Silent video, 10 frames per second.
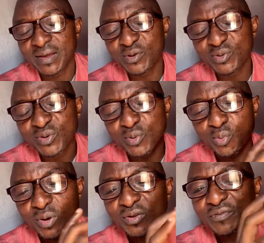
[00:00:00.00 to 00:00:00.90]
In
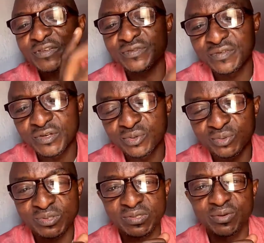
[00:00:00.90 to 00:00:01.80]
one of his
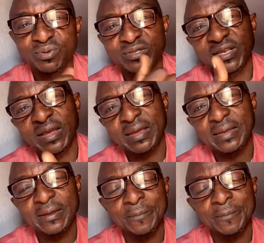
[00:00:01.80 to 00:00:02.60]
videos, he was like,